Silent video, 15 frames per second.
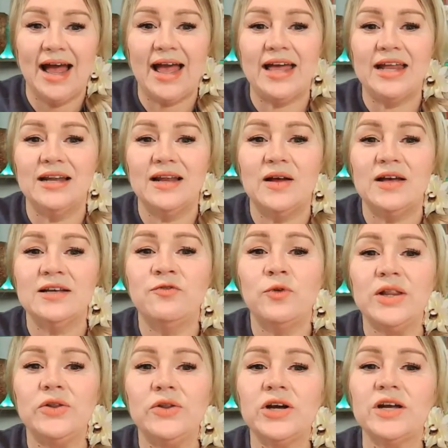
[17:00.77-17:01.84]
And if
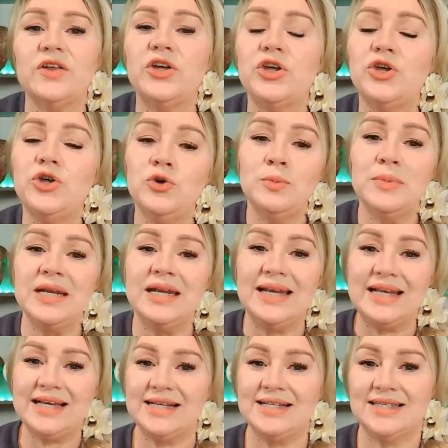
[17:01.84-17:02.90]
we look at the human
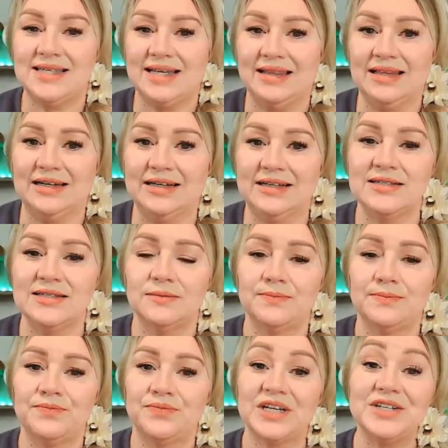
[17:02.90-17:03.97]
needs in this,
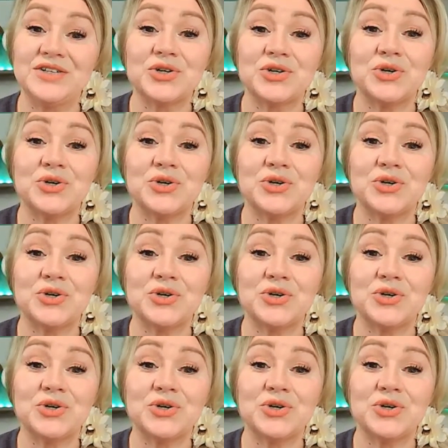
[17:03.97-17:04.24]
it's